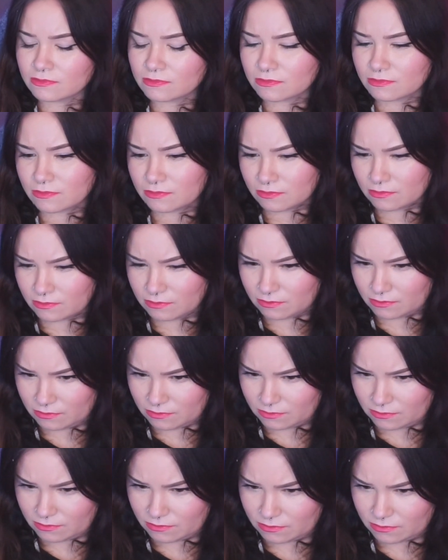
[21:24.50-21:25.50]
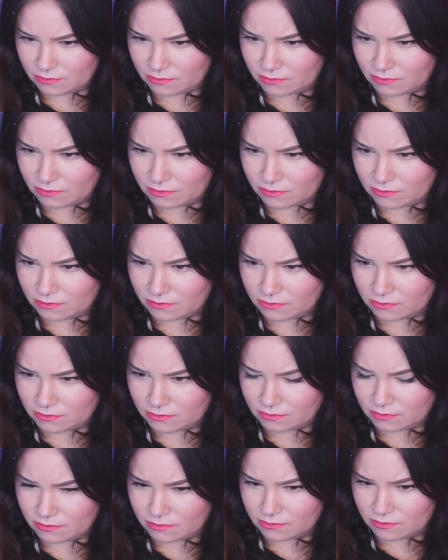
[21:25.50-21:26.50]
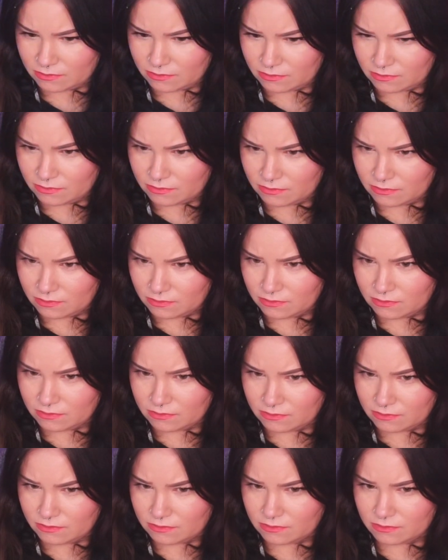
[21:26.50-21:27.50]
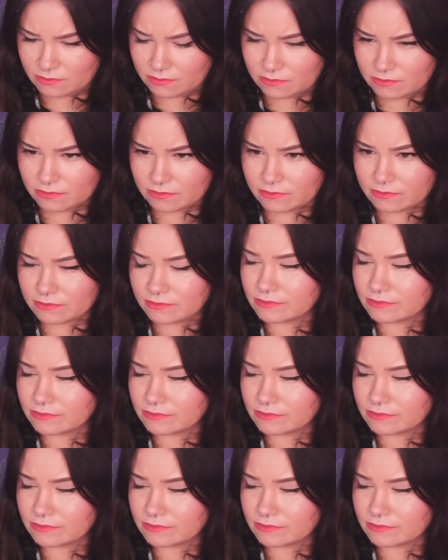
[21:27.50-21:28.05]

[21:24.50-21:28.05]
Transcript: The person shown says nothing.